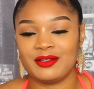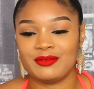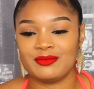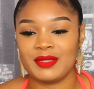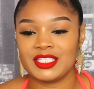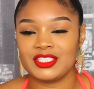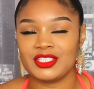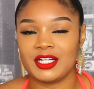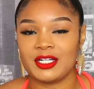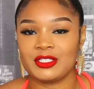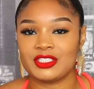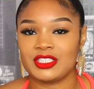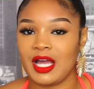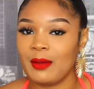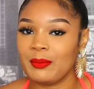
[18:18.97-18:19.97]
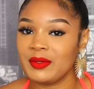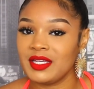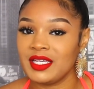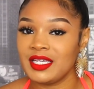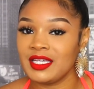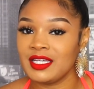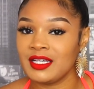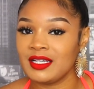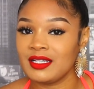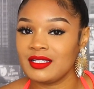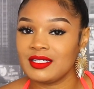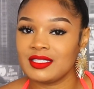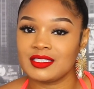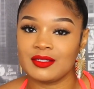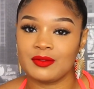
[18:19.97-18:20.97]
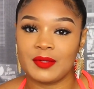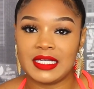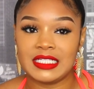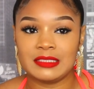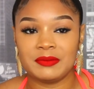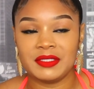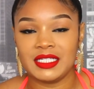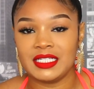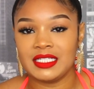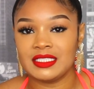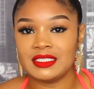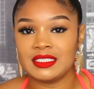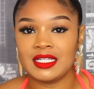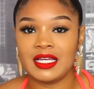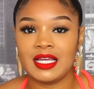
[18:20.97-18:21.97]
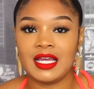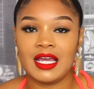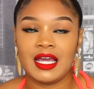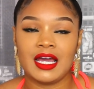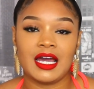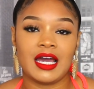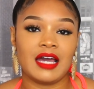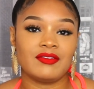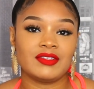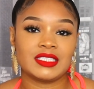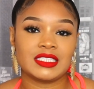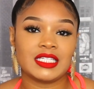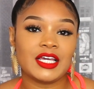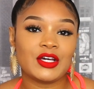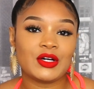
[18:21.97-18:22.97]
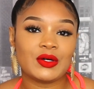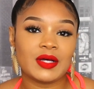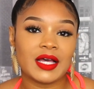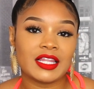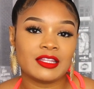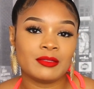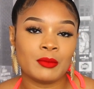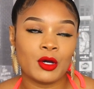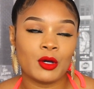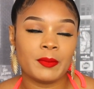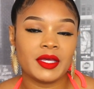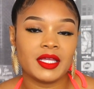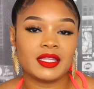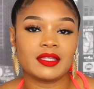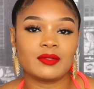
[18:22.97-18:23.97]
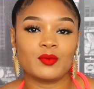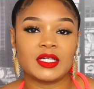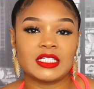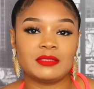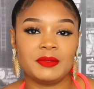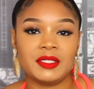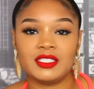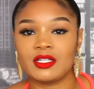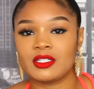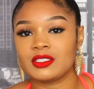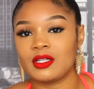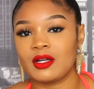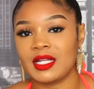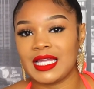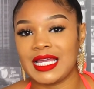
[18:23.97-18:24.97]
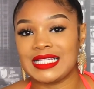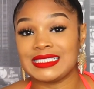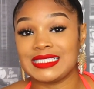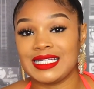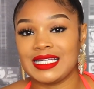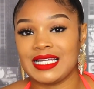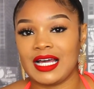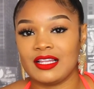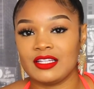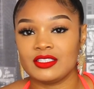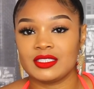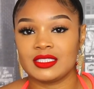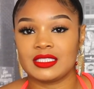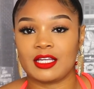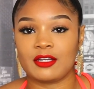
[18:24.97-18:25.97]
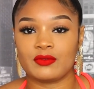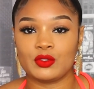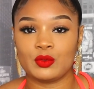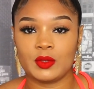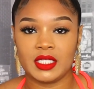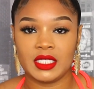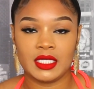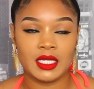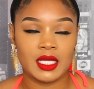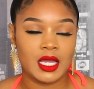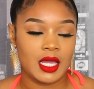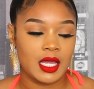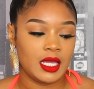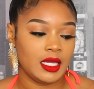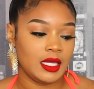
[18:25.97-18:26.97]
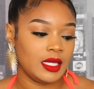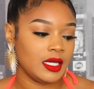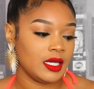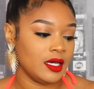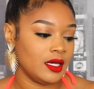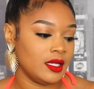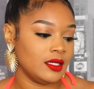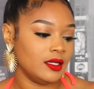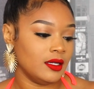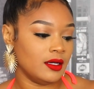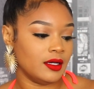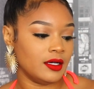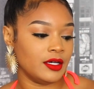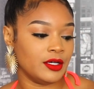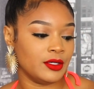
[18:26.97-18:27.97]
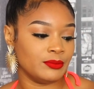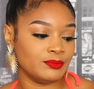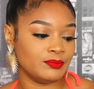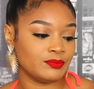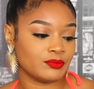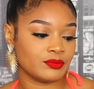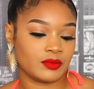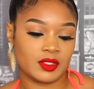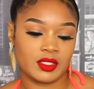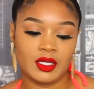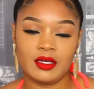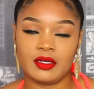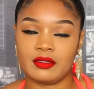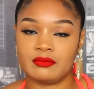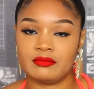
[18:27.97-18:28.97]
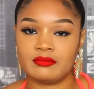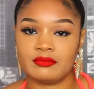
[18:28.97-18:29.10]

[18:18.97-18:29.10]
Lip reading: Make sure y'all go shopping, get some waist beads. I have a sale at the moment. Waist beads are starting at $10 instead of $20. And yeah.